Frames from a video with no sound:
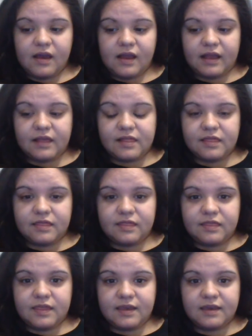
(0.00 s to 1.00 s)
At
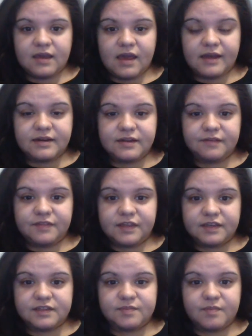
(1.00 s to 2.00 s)
the end of
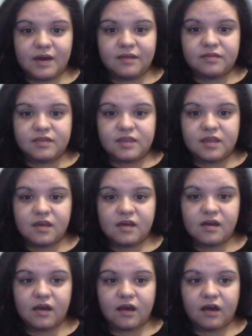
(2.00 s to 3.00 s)
this month,
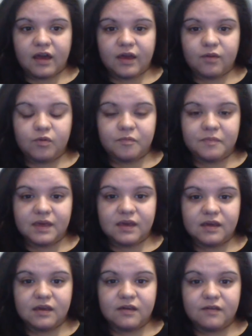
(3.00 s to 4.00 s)
I will
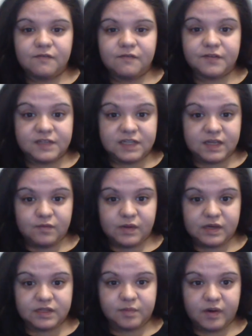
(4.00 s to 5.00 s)
be 15
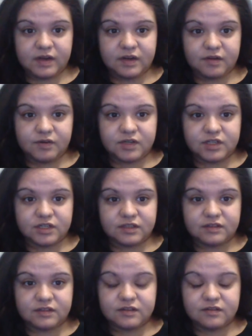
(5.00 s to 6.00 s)
weeks pregnant, which
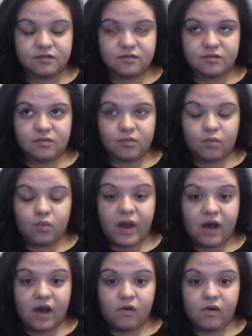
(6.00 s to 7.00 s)
is,
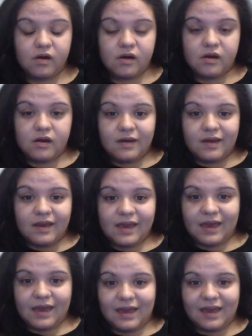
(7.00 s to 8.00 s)
wow.
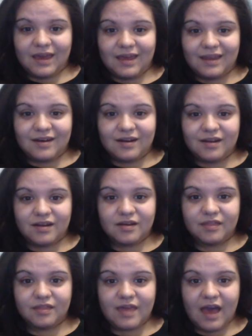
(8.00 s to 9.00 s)
And
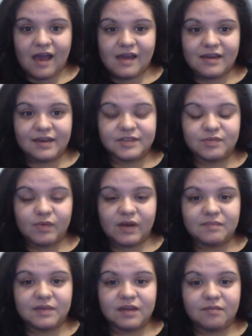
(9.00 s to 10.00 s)
that is
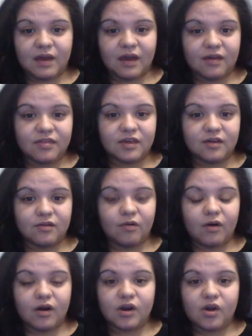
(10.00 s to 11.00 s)
when me and Matthew
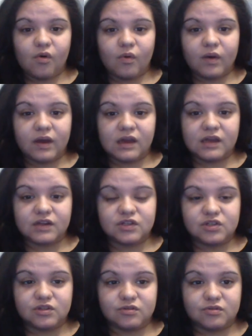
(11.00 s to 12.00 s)
are going
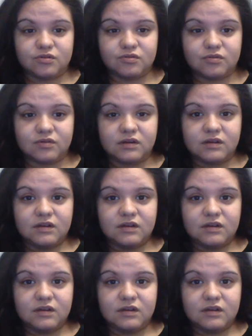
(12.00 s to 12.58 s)
to